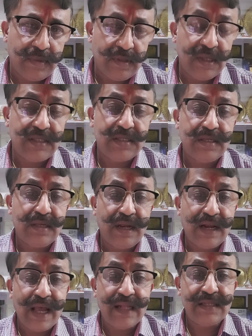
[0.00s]
This
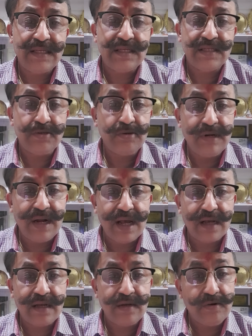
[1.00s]
enhances good
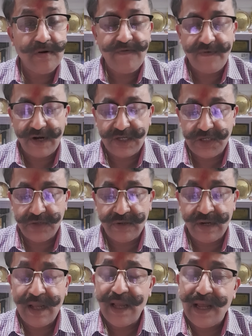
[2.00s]
luck, good
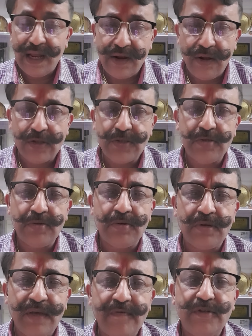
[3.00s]
fortune and also
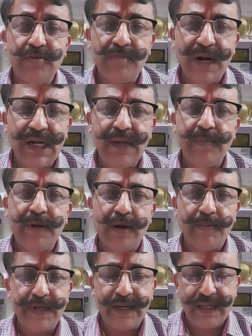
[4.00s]
gives you multiple
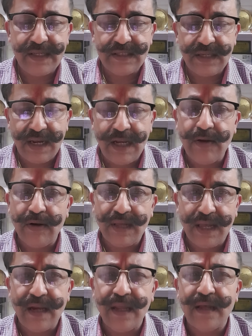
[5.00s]
opportunities in your
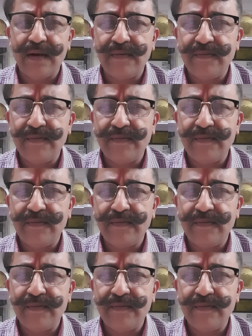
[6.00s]
career.